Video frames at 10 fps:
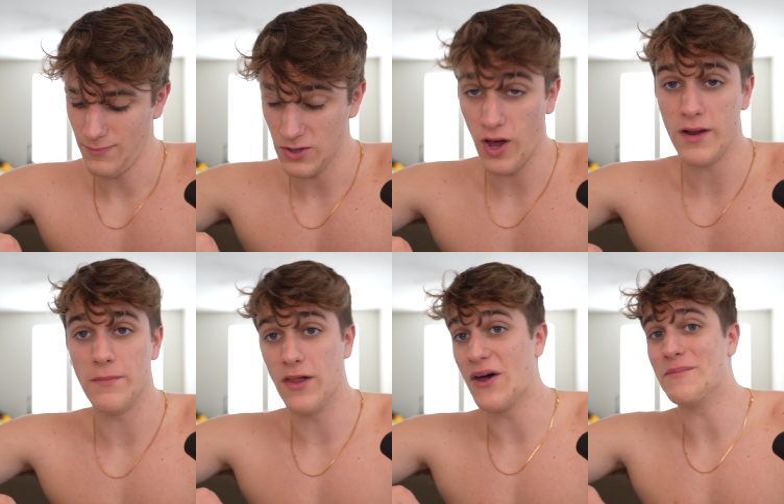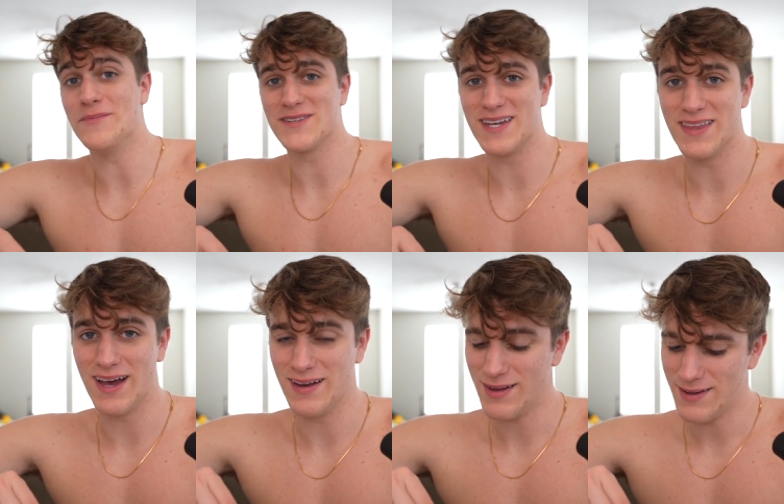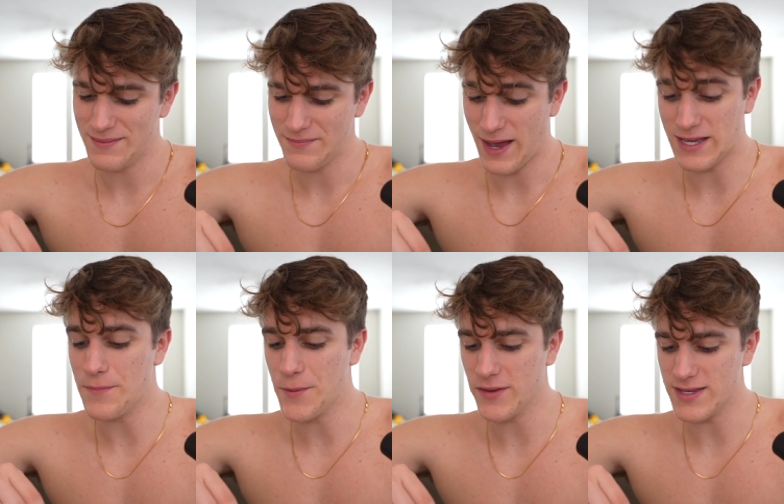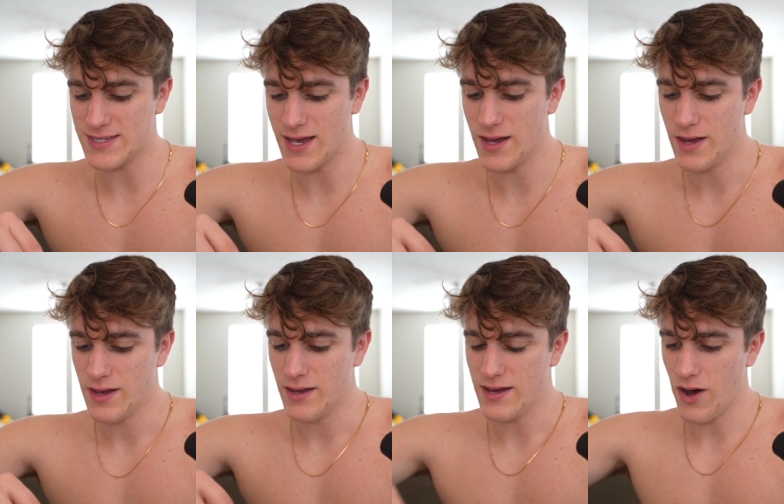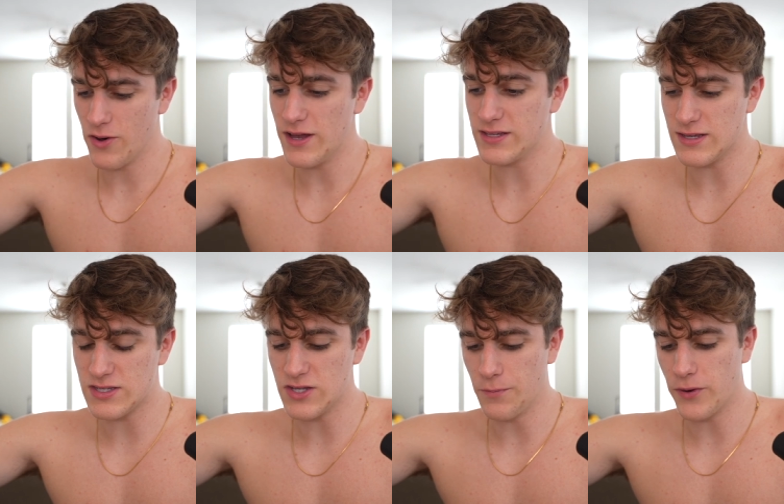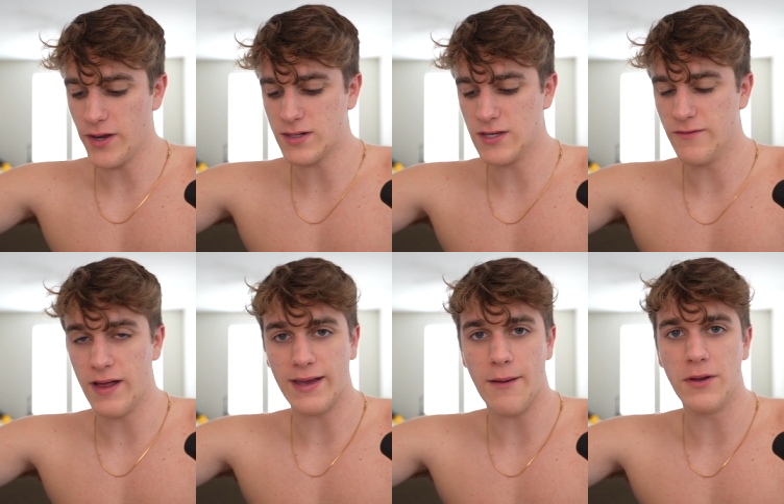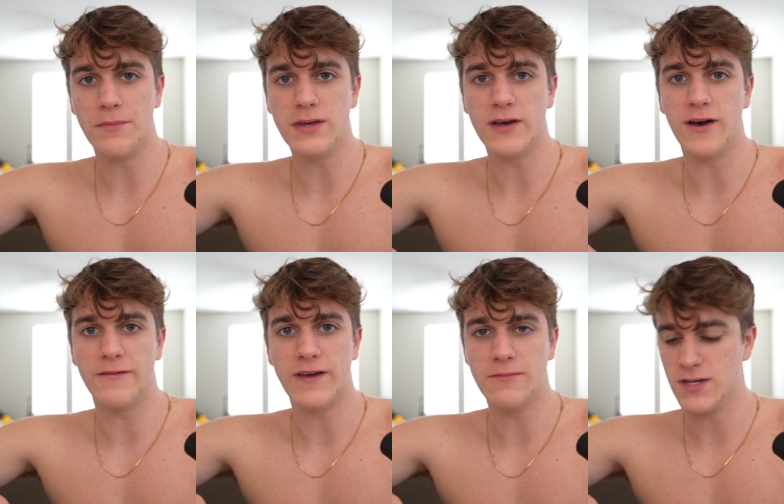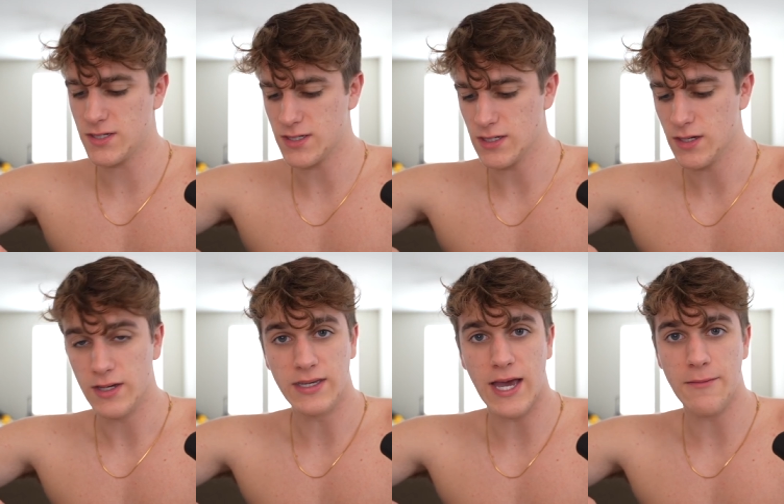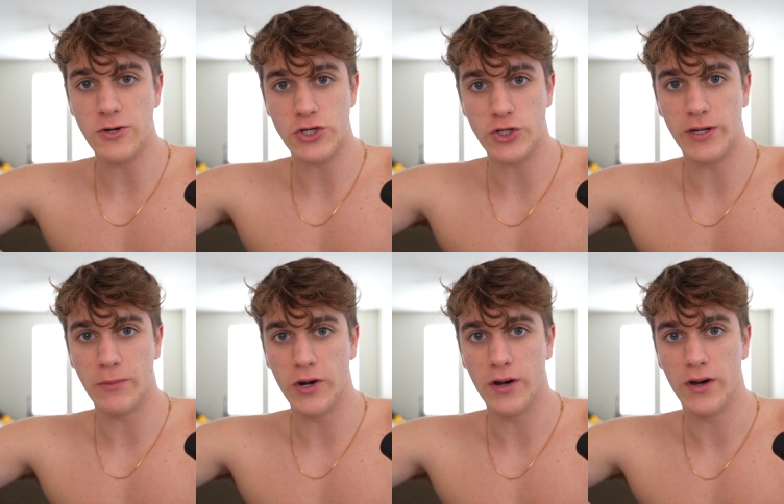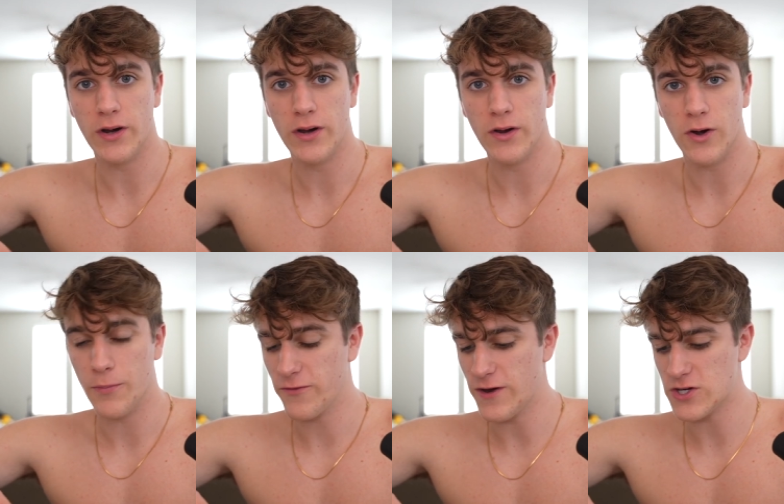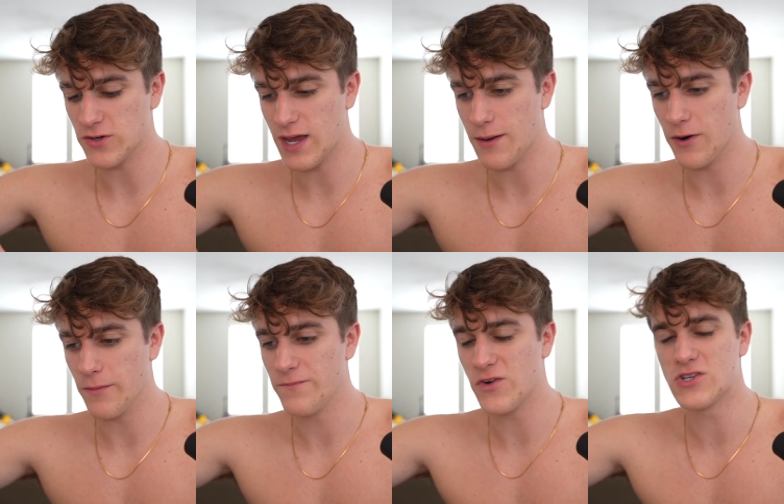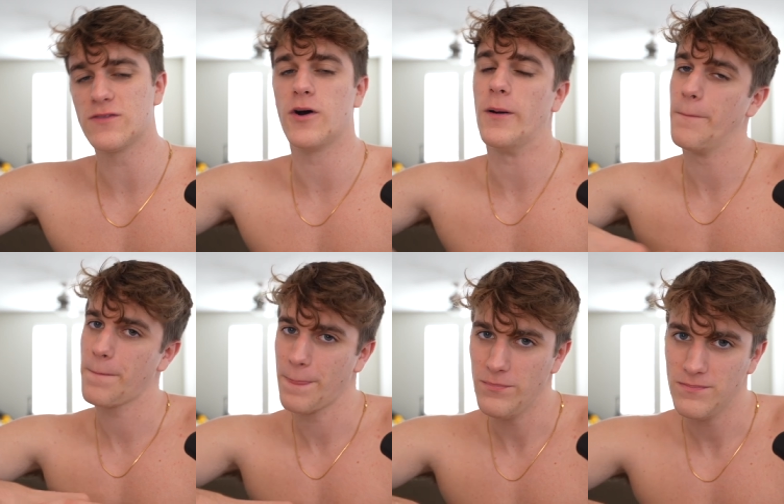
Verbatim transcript: A lot of people say that. I get people that say, oh, it's still productive. Like, I'm going to be a famous gamer streamer. Or professional gamer. First of all,